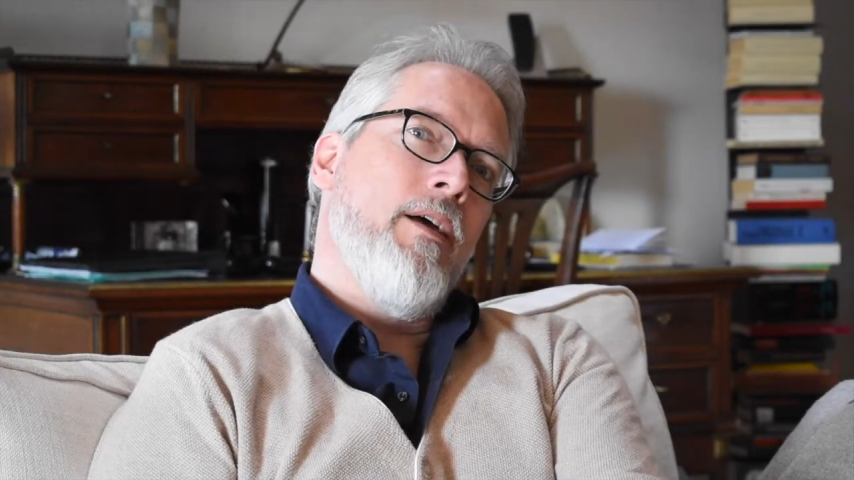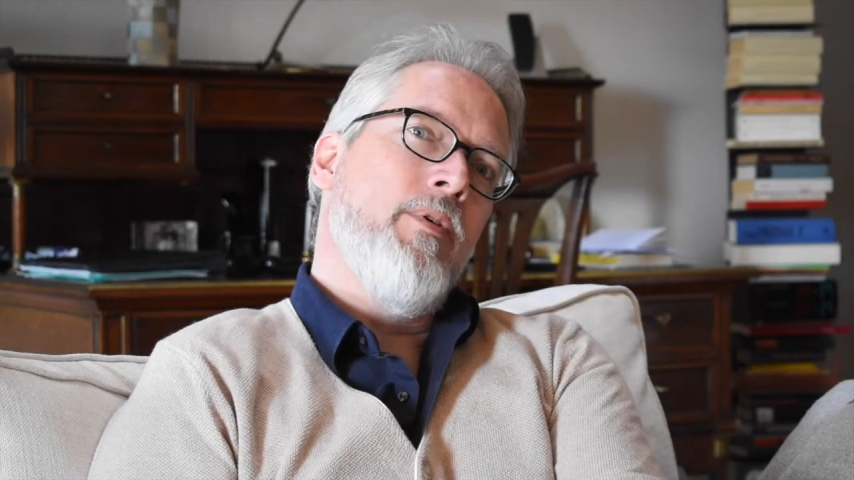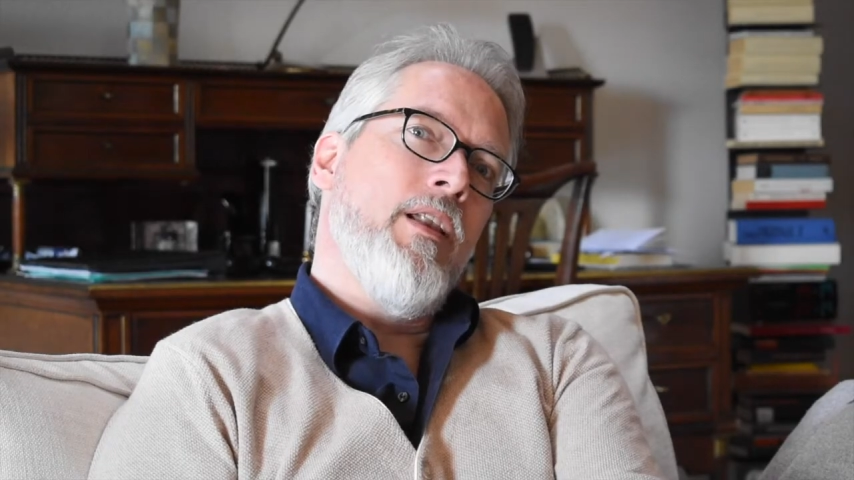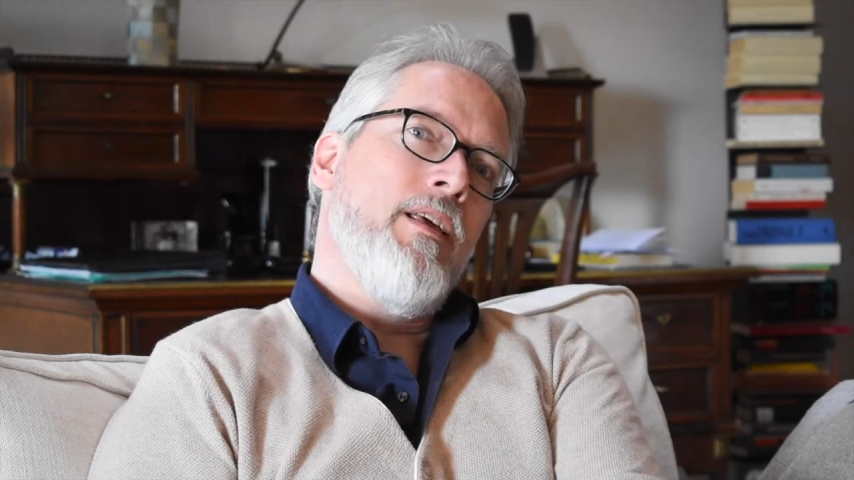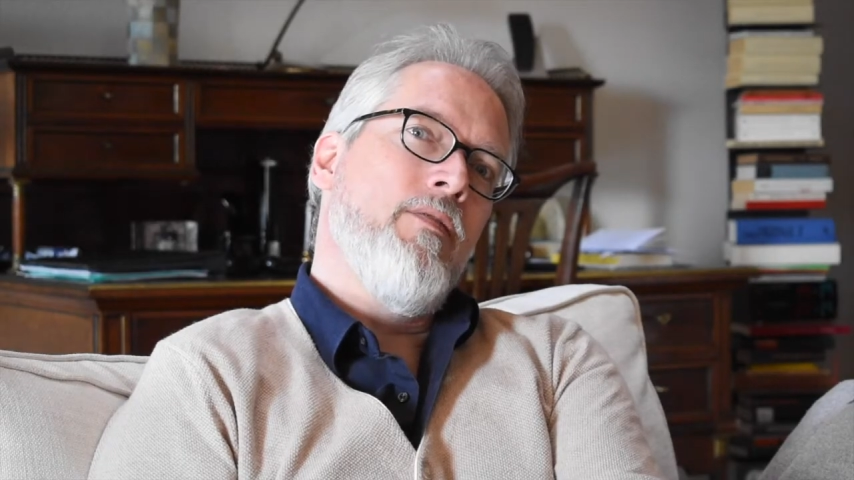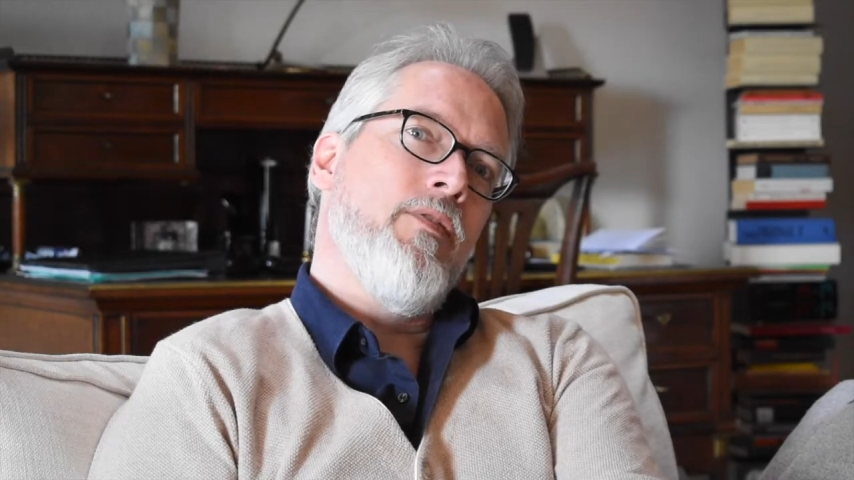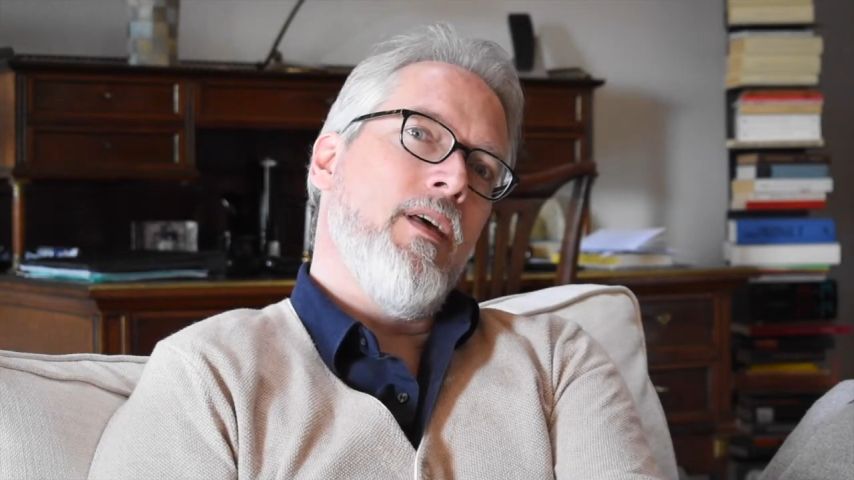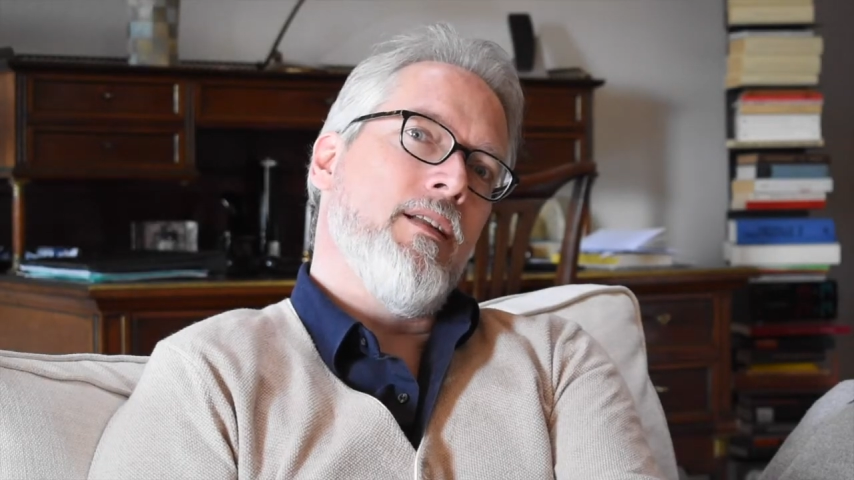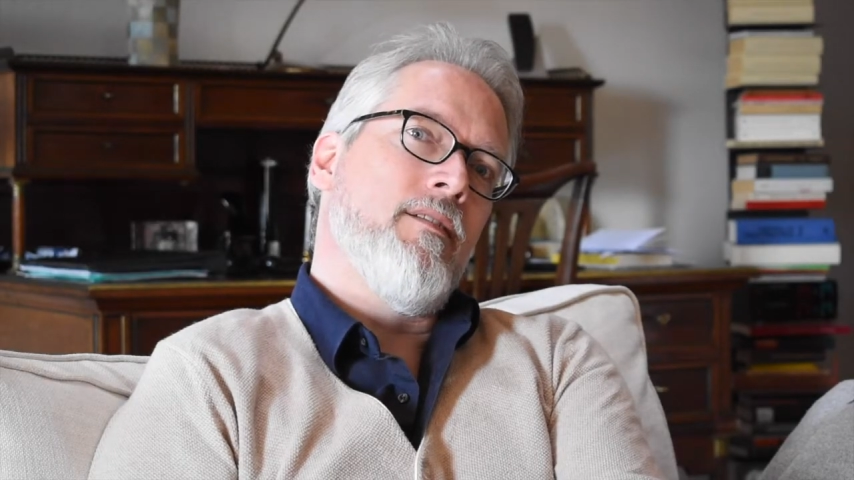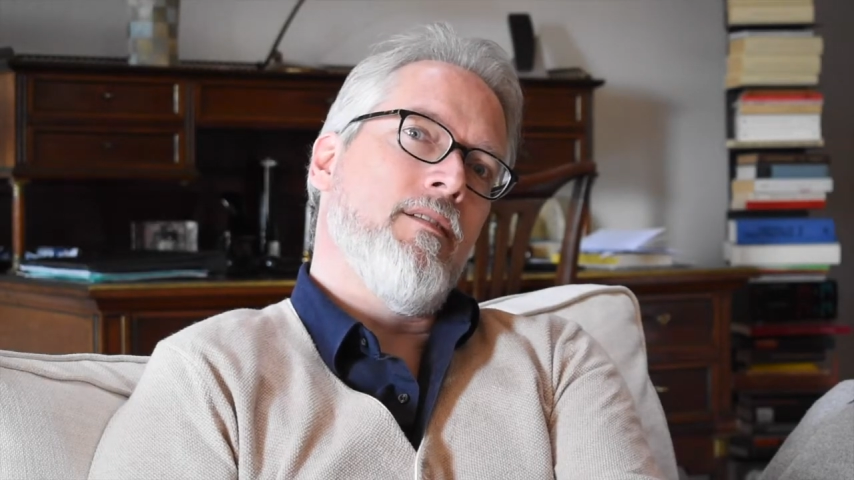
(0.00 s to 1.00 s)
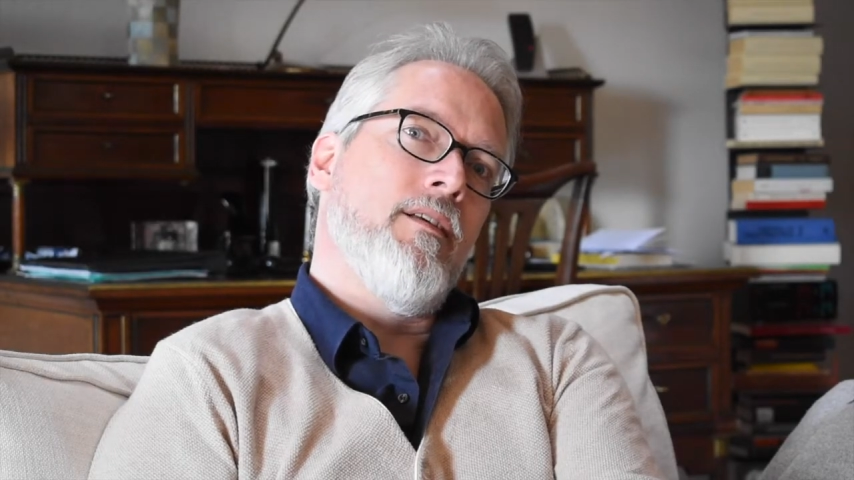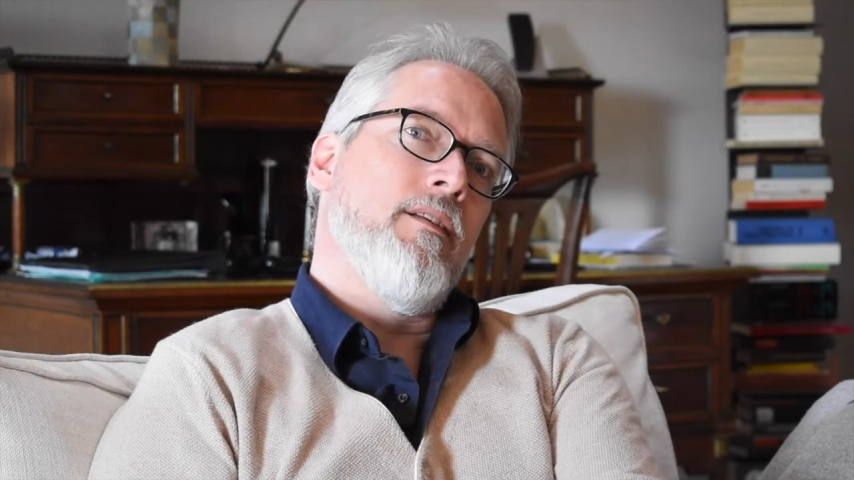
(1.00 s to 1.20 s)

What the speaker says: believe that